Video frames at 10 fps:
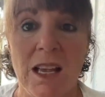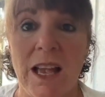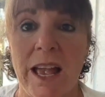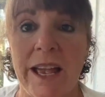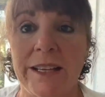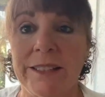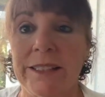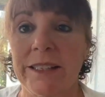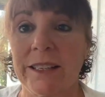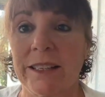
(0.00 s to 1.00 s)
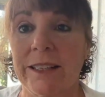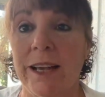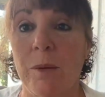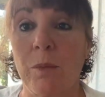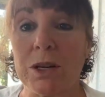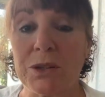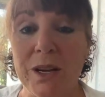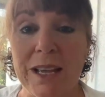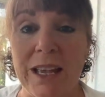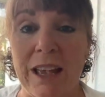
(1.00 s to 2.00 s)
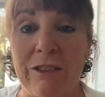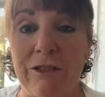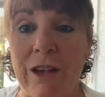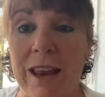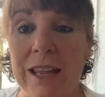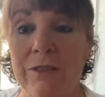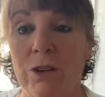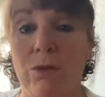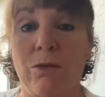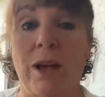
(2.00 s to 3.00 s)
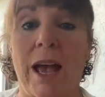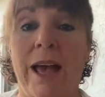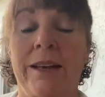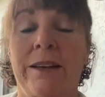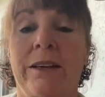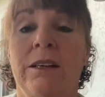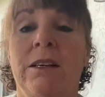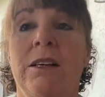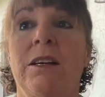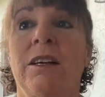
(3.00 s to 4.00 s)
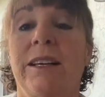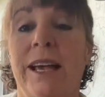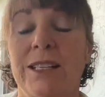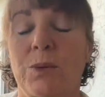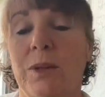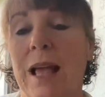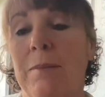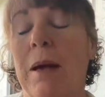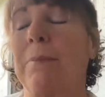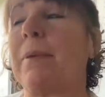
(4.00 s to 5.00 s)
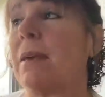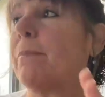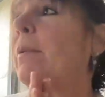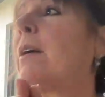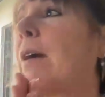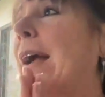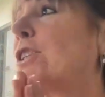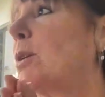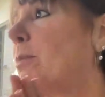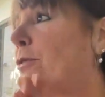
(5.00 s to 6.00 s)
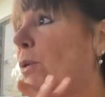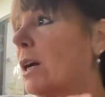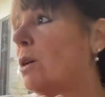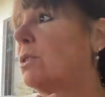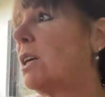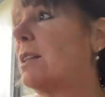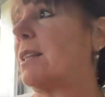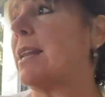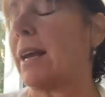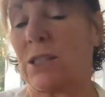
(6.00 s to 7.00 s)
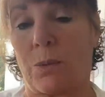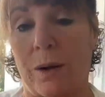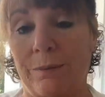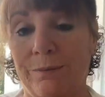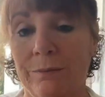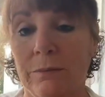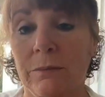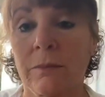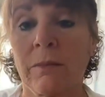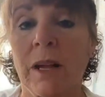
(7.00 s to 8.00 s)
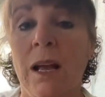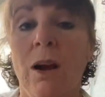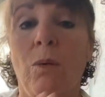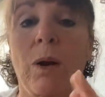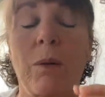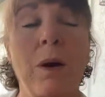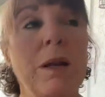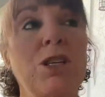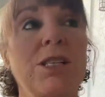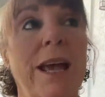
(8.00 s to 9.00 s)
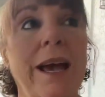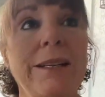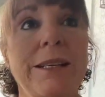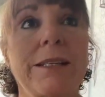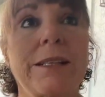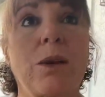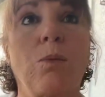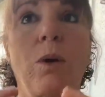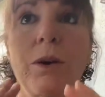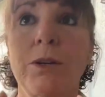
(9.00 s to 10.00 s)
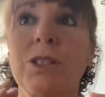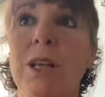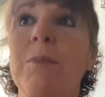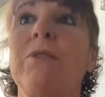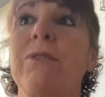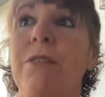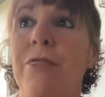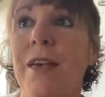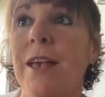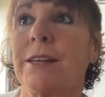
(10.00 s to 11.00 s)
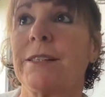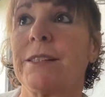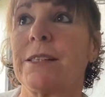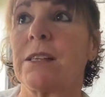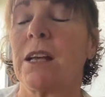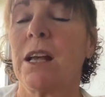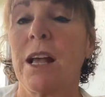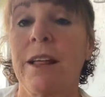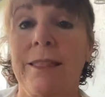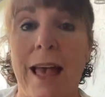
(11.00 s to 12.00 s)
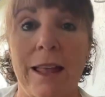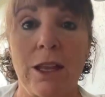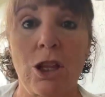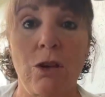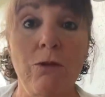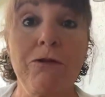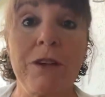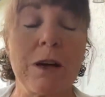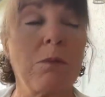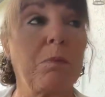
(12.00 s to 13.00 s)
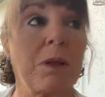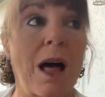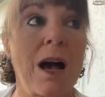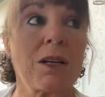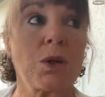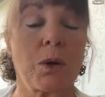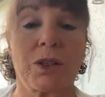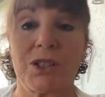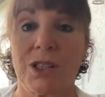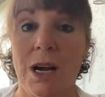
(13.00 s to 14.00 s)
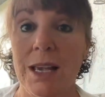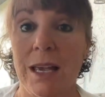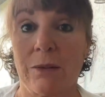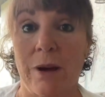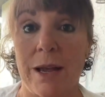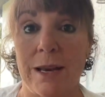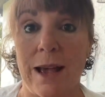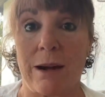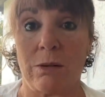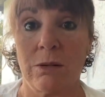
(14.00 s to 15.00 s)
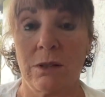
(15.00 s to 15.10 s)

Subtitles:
And I'm wondering if any of you can guess what that might be. But actually, before I go to the next one, what I want to just ask is like, what are some of the things that you feel blocked or stuck in right now?